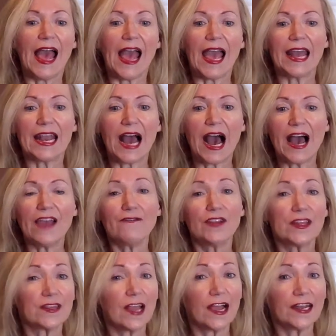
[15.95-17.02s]
and I've
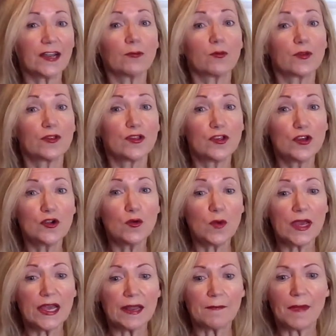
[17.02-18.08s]
designed it with you
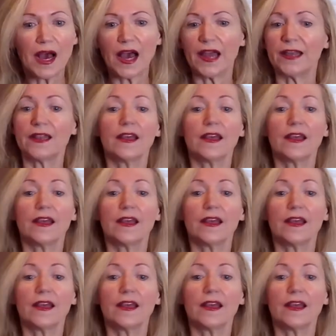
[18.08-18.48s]
in mind.